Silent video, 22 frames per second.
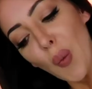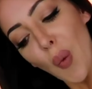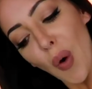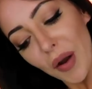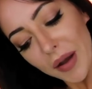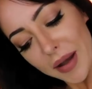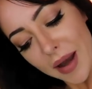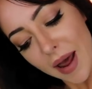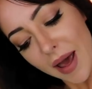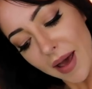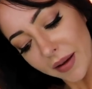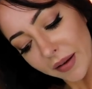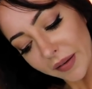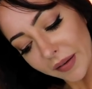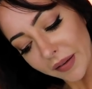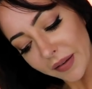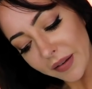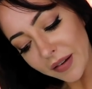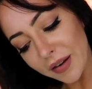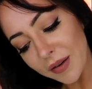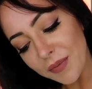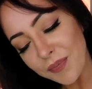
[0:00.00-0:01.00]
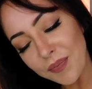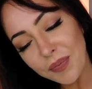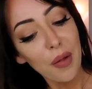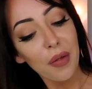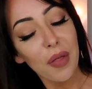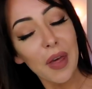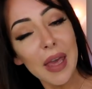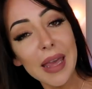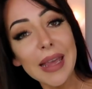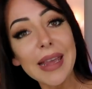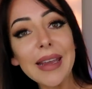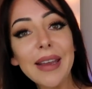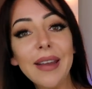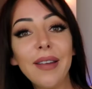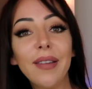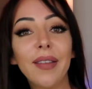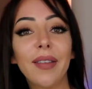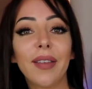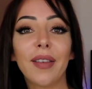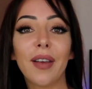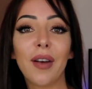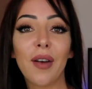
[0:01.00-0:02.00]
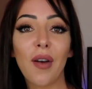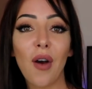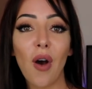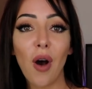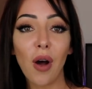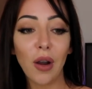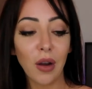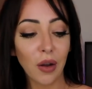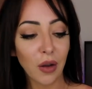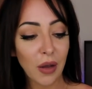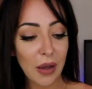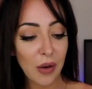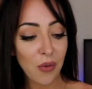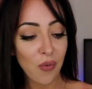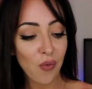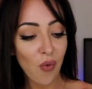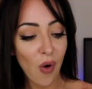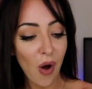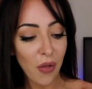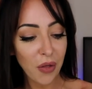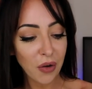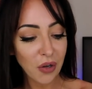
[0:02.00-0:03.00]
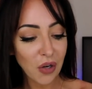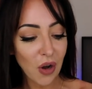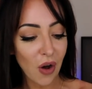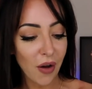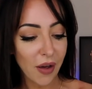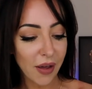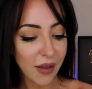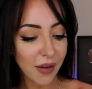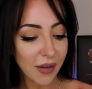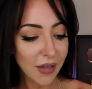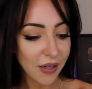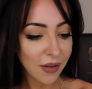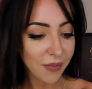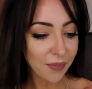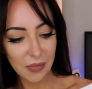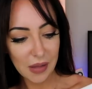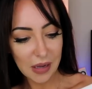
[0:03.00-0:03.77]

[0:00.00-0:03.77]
What next? These are looking rather tired.